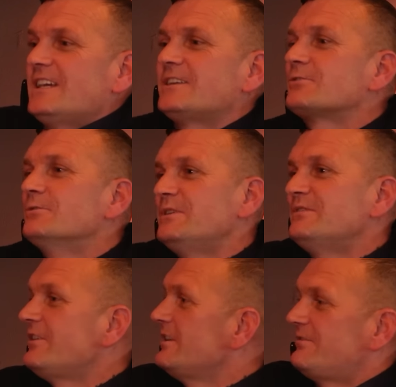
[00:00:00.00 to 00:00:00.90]
And there could be
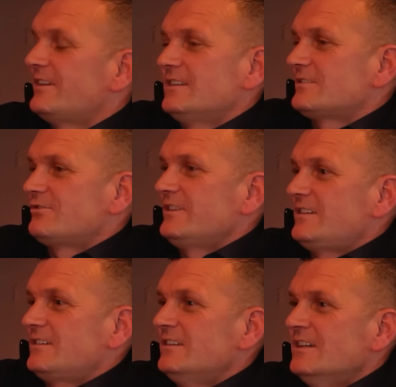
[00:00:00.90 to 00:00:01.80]
five fellas
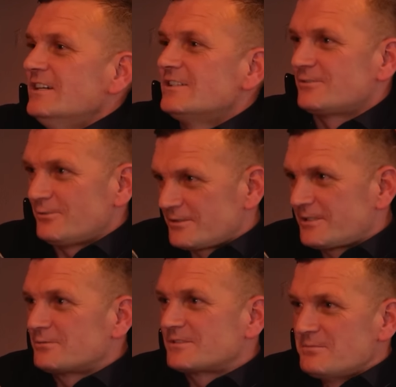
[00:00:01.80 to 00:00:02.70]
drinking. So
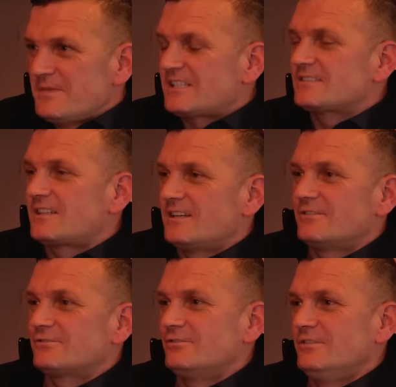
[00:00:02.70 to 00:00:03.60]
there was a mix
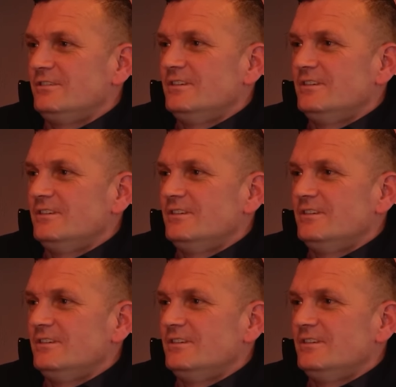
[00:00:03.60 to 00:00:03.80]
there, do you know?